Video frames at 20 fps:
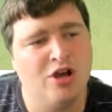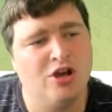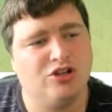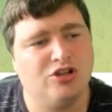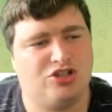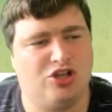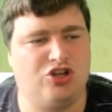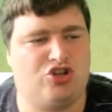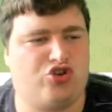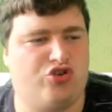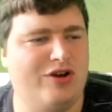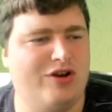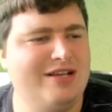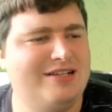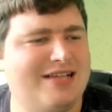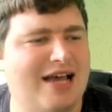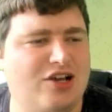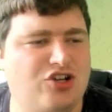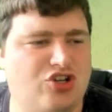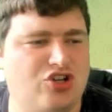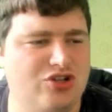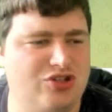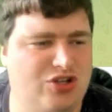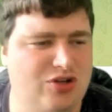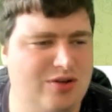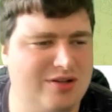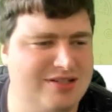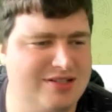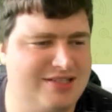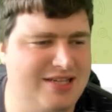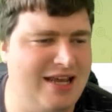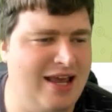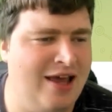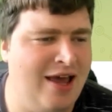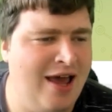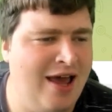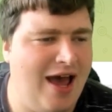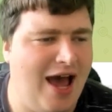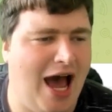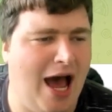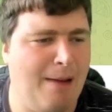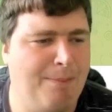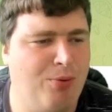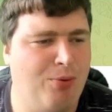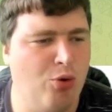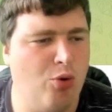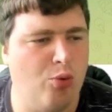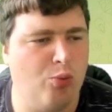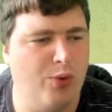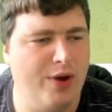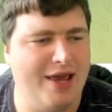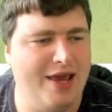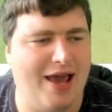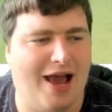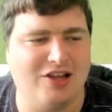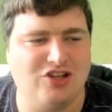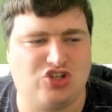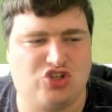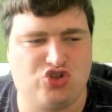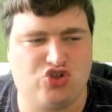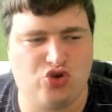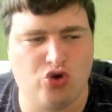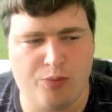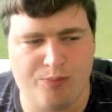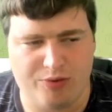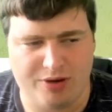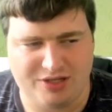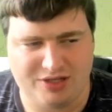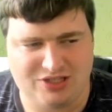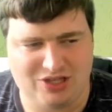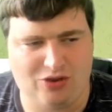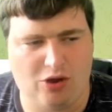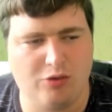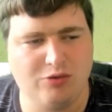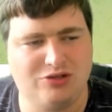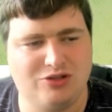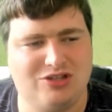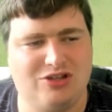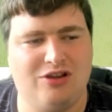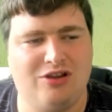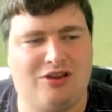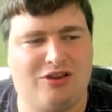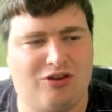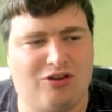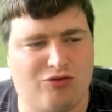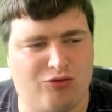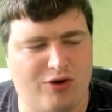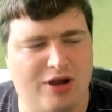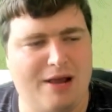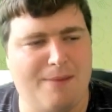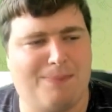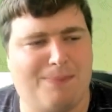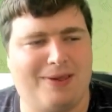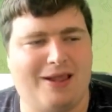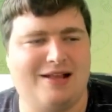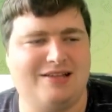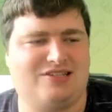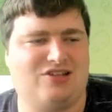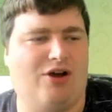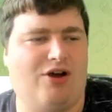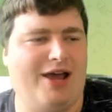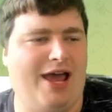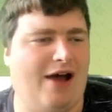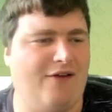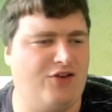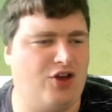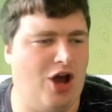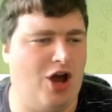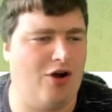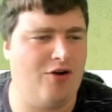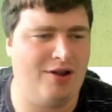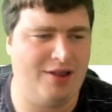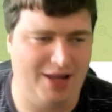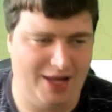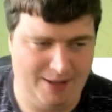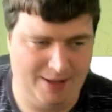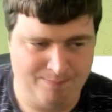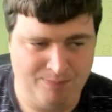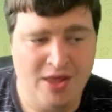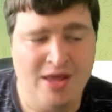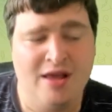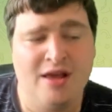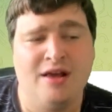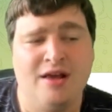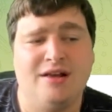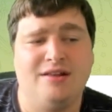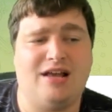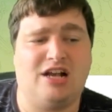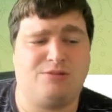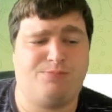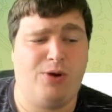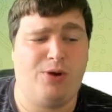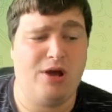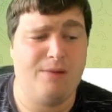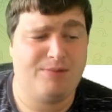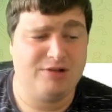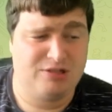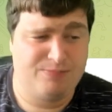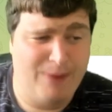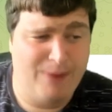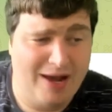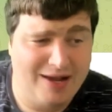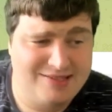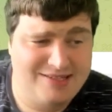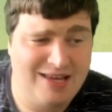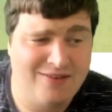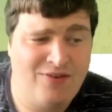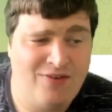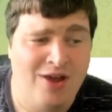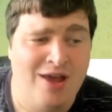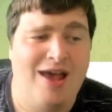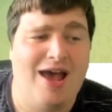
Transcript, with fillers: So the tree sections, you can see apple, wheat, and strawberry. So those are the three plants that I have currently. Now, to put it in perspective,